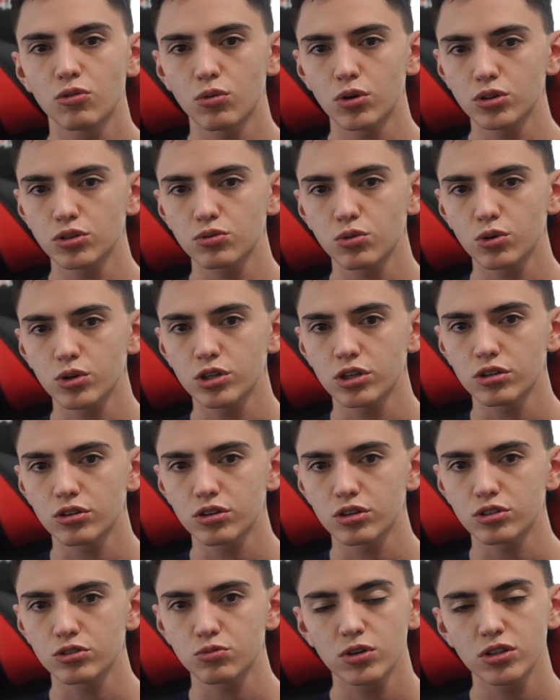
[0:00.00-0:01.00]
one twenty
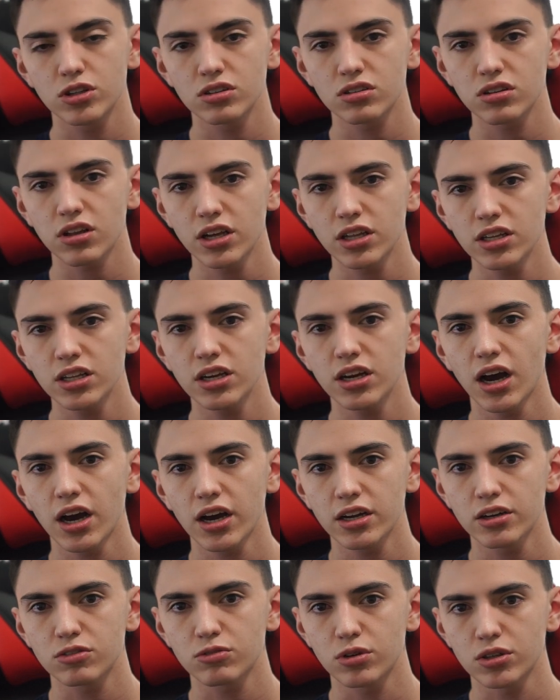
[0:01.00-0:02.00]
hertz with a slightly
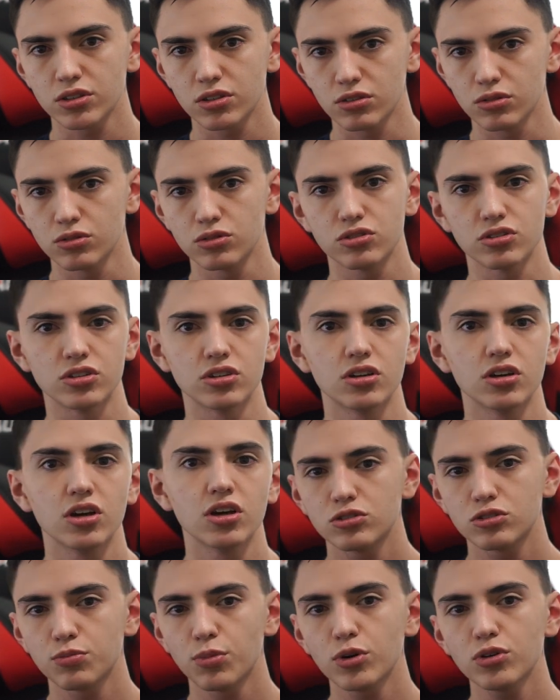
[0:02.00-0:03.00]
higher resolution.
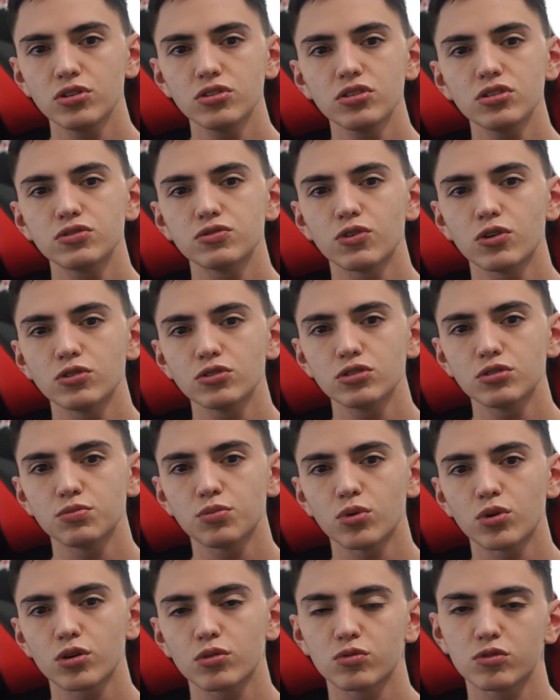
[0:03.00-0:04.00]
So both of these phones
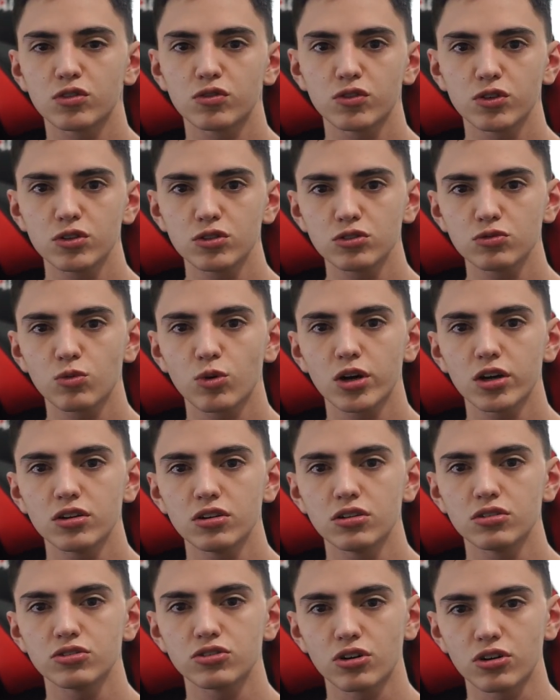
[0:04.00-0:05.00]
support reverse
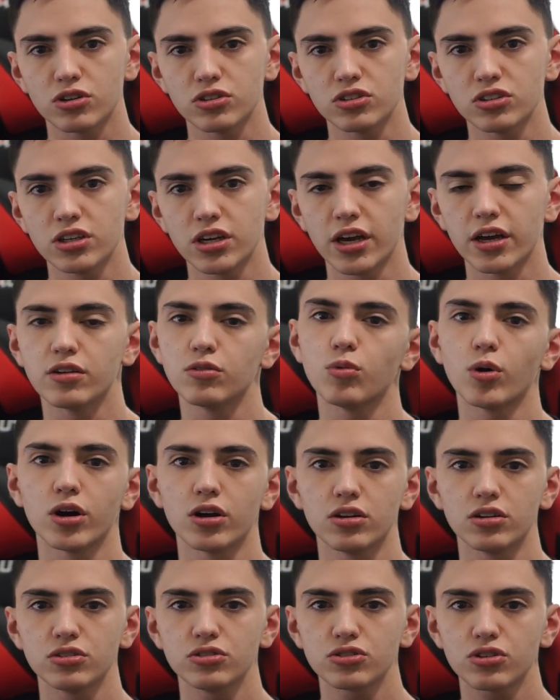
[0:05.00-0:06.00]
wireless charging and
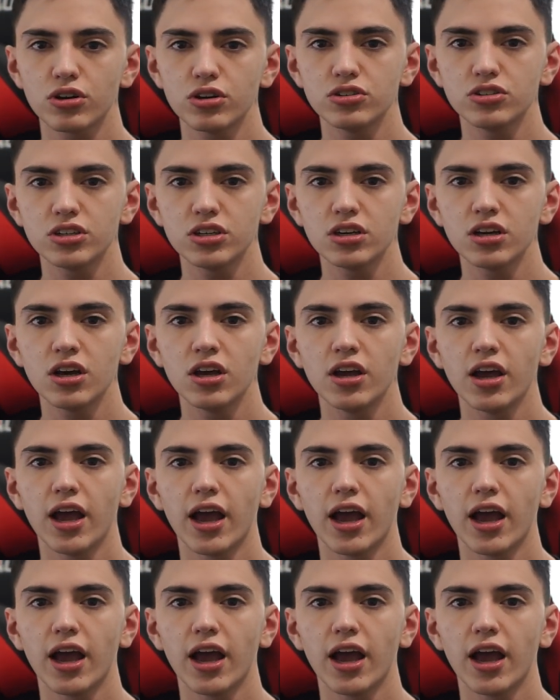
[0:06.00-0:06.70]
wireless charging,